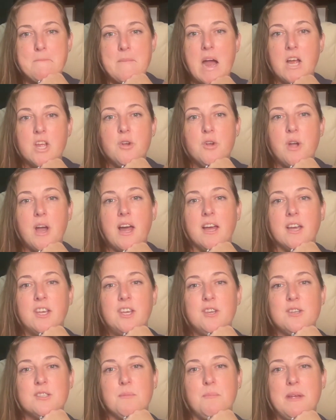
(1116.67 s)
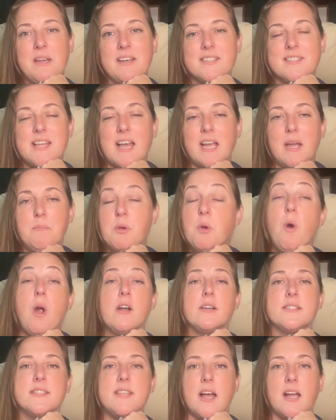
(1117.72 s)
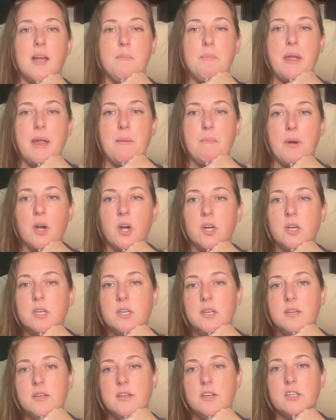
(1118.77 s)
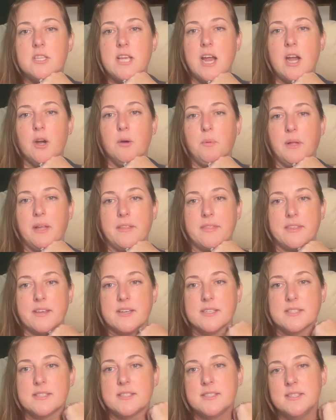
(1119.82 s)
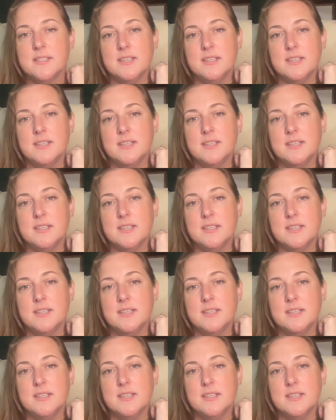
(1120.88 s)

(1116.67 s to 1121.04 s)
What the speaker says: You got accused of being a suck up. You are a suck up, Amber. You're terrible at this.